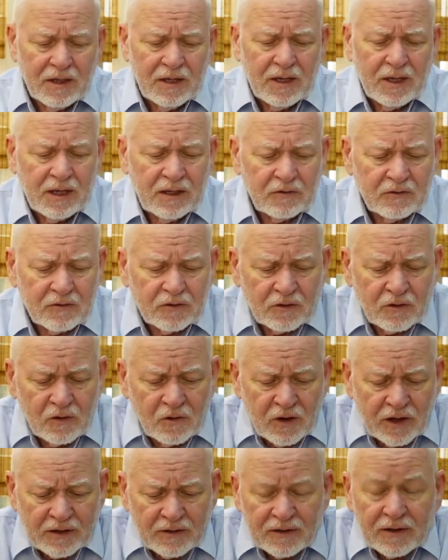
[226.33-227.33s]
And
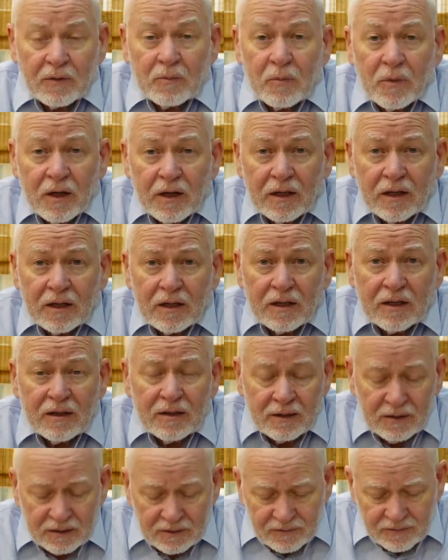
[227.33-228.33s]
so I think my
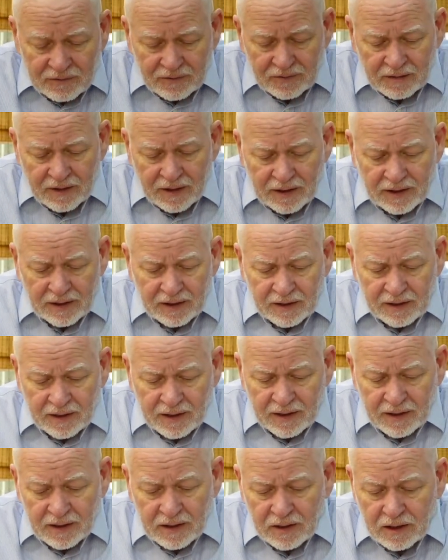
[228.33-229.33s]
kids had
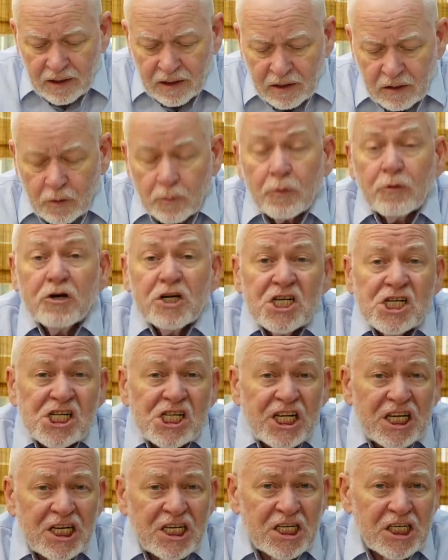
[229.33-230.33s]
an
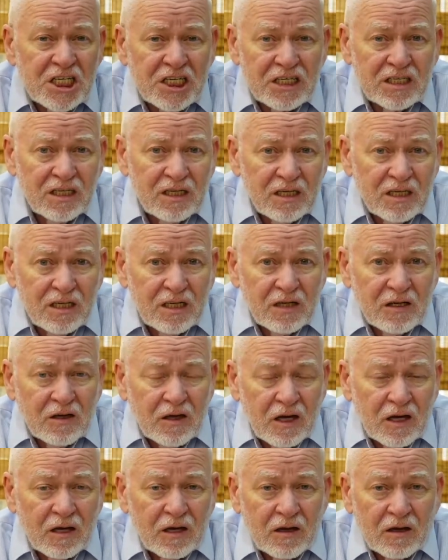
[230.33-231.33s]
appreciation
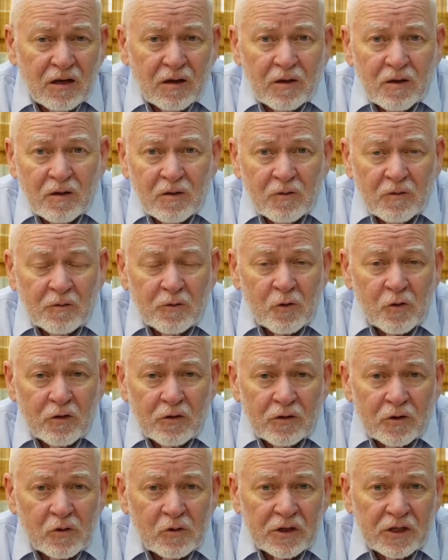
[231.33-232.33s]
for
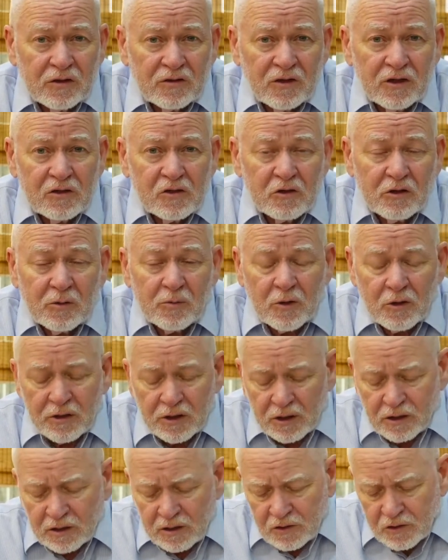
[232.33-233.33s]
20th century
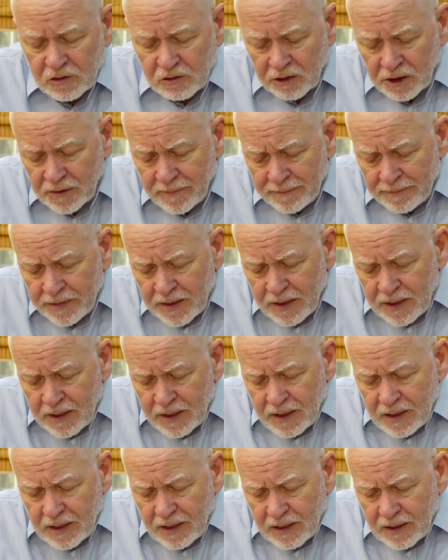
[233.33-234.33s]
American history.
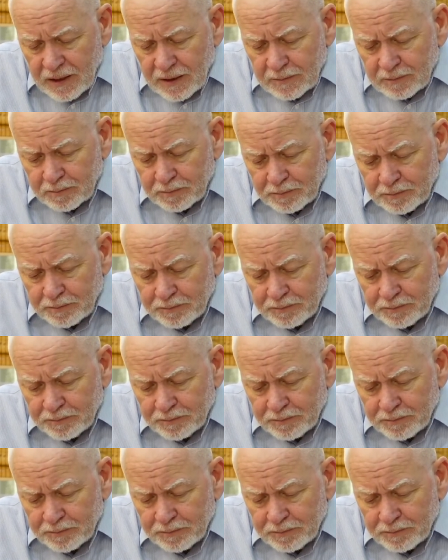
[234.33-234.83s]
Every